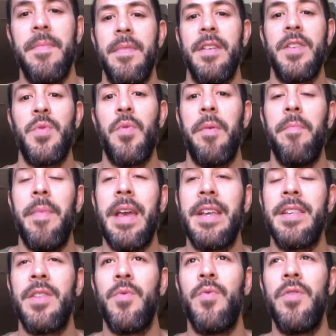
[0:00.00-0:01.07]
That's what makes
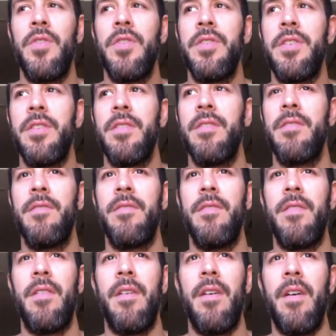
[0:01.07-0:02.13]
the world
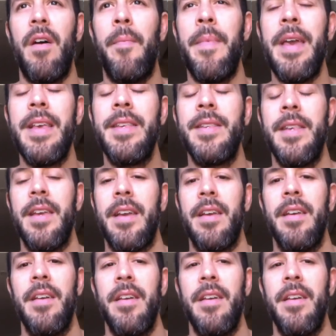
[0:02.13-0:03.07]
amazing.